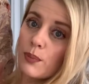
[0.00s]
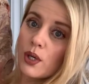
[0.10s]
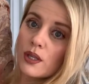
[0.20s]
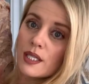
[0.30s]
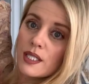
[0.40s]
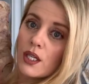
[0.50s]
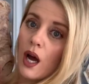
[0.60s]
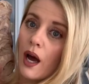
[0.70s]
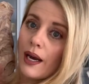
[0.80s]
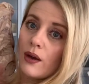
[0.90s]
put this
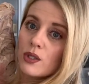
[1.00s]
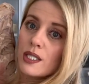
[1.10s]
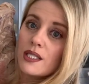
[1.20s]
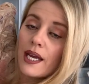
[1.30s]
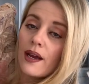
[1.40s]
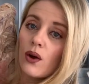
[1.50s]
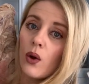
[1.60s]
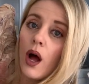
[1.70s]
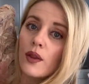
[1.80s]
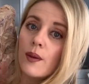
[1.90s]
cutout
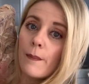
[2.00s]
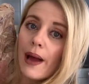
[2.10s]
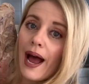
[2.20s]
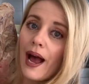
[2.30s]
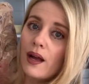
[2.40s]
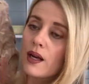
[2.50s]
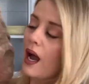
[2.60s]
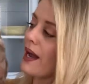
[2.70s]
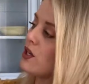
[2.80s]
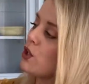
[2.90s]
detail on the back.
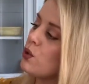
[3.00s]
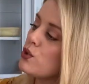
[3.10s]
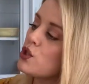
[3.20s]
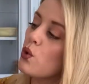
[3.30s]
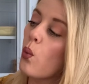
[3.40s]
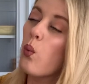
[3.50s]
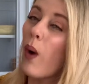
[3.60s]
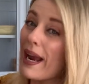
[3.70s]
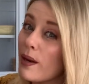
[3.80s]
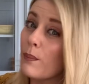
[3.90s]
I used
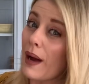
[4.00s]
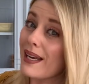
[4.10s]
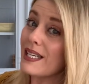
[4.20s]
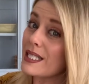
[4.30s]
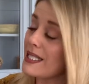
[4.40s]
white bias